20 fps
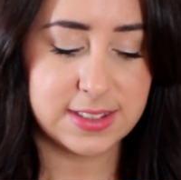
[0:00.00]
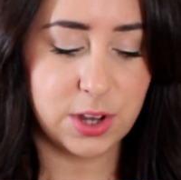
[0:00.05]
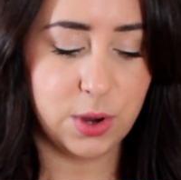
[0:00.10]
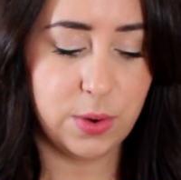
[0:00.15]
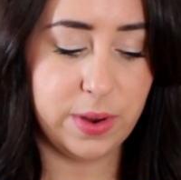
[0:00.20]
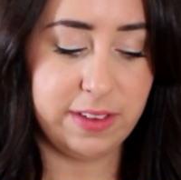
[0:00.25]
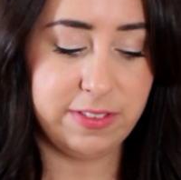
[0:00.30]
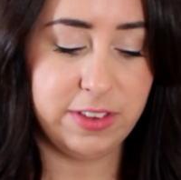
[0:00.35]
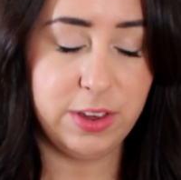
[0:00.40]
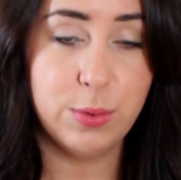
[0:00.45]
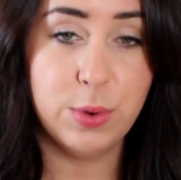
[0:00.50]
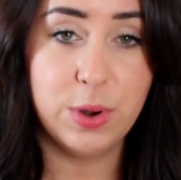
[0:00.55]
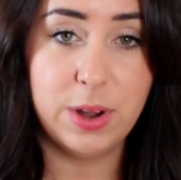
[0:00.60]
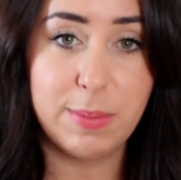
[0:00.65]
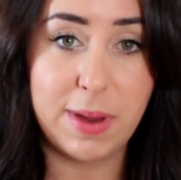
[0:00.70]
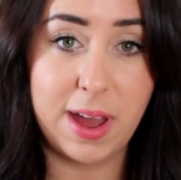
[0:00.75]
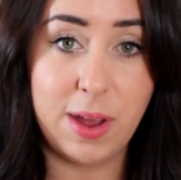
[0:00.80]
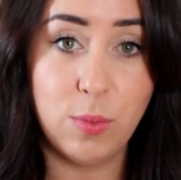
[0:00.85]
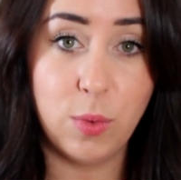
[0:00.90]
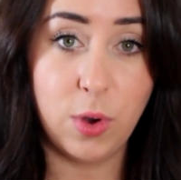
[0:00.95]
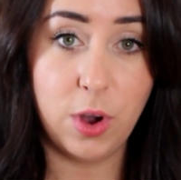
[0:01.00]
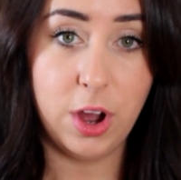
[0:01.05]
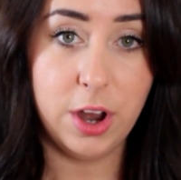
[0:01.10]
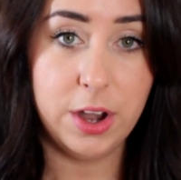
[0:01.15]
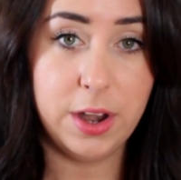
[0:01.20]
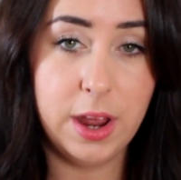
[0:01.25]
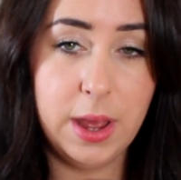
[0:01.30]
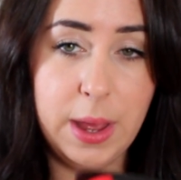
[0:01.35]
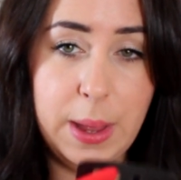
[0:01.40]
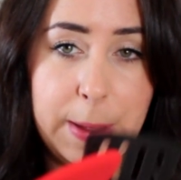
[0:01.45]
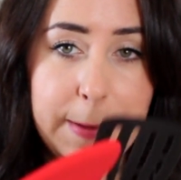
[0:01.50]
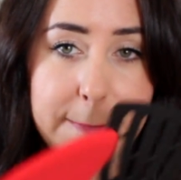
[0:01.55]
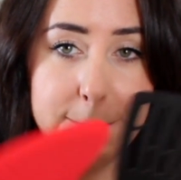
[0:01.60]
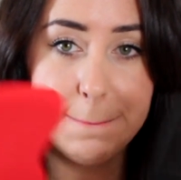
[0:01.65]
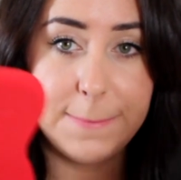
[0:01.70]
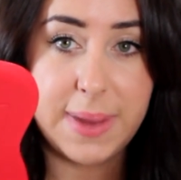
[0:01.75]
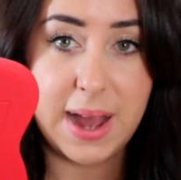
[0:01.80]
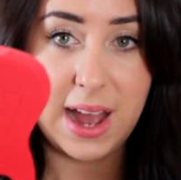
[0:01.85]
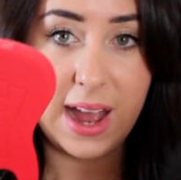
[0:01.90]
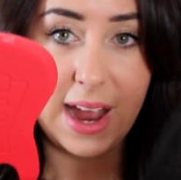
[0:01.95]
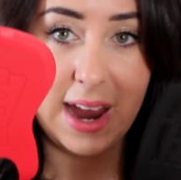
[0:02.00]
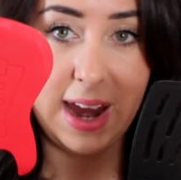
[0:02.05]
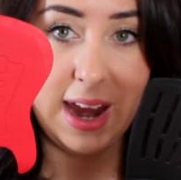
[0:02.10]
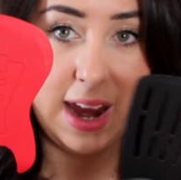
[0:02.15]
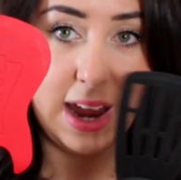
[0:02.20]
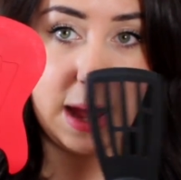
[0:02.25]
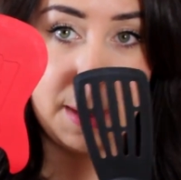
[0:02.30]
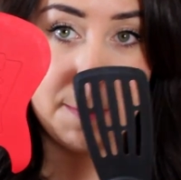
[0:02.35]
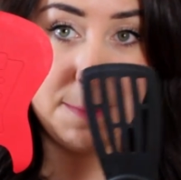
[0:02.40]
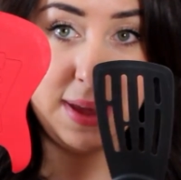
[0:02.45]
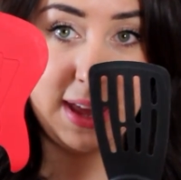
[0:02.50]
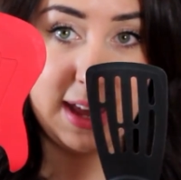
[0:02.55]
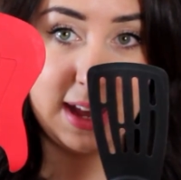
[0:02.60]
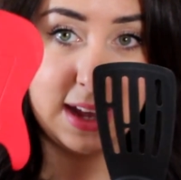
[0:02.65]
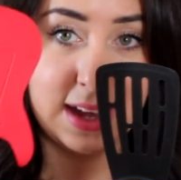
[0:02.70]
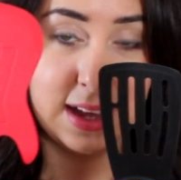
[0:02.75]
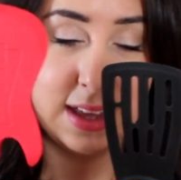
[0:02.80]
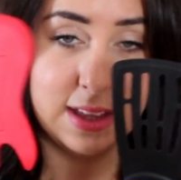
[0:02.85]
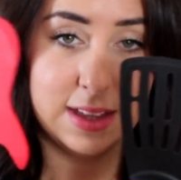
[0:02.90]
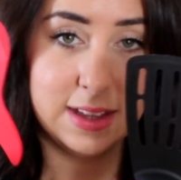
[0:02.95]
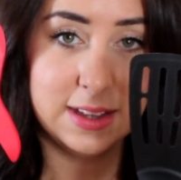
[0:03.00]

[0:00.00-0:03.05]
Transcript: So if you only buy one, buy a big